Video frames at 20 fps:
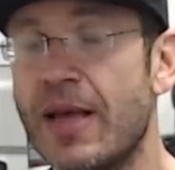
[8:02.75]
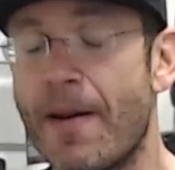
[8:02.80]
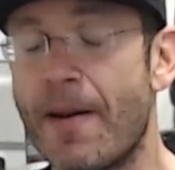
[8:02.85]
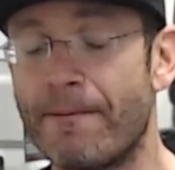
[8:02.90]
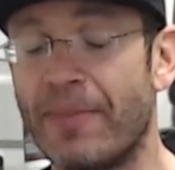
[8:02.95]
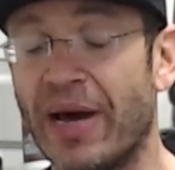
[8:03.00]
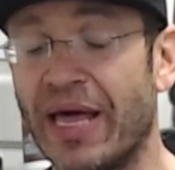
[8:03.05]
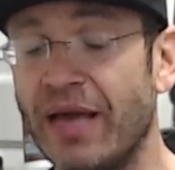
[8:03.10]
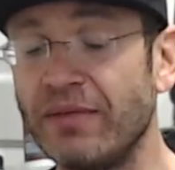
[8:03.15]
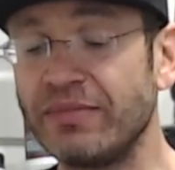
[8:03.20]

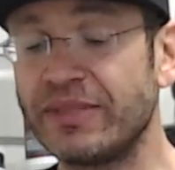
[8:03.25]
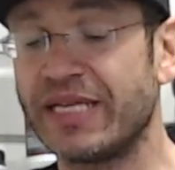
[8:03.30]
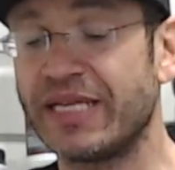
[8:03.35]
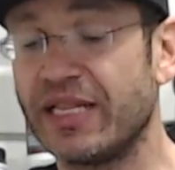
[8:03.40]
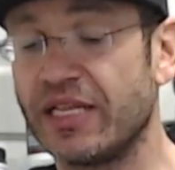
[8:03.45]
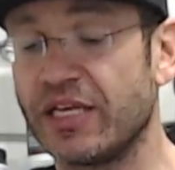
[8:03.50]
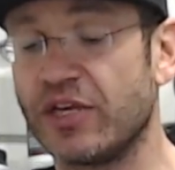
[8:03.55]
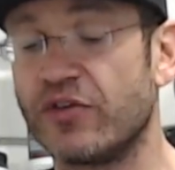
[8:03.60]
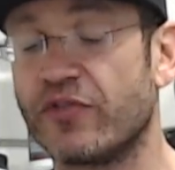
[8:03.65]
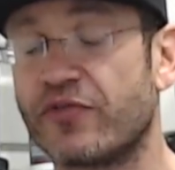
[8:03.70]
but I'm
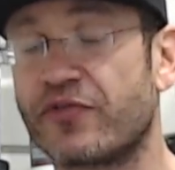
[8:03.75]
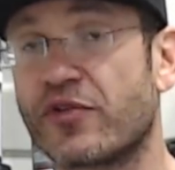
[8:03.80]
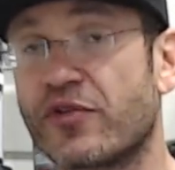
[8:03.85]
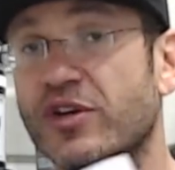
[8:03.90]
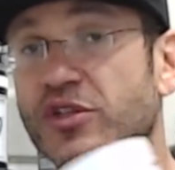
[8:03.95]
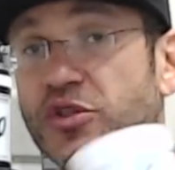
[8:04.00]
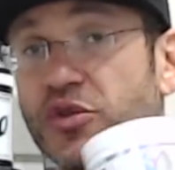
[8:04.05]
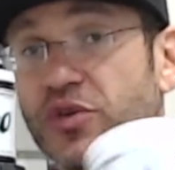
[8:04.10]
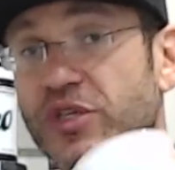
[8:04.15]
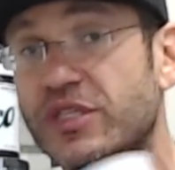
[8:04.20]
telling you, for
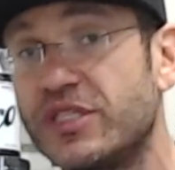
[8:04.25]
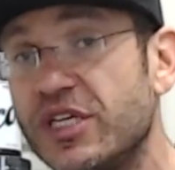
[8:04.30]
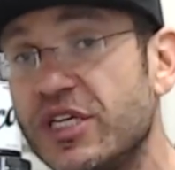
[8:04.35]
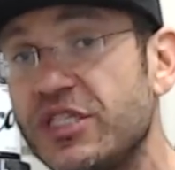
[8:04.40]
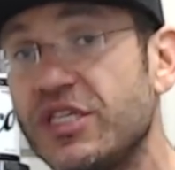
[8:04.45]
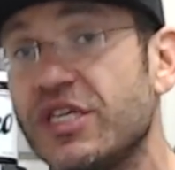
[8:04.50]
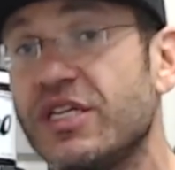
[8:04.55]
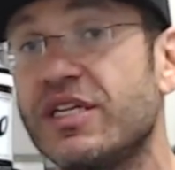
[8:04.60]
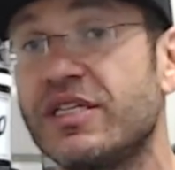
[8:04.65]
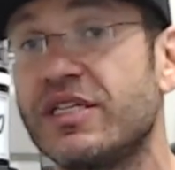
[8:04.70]
a traditional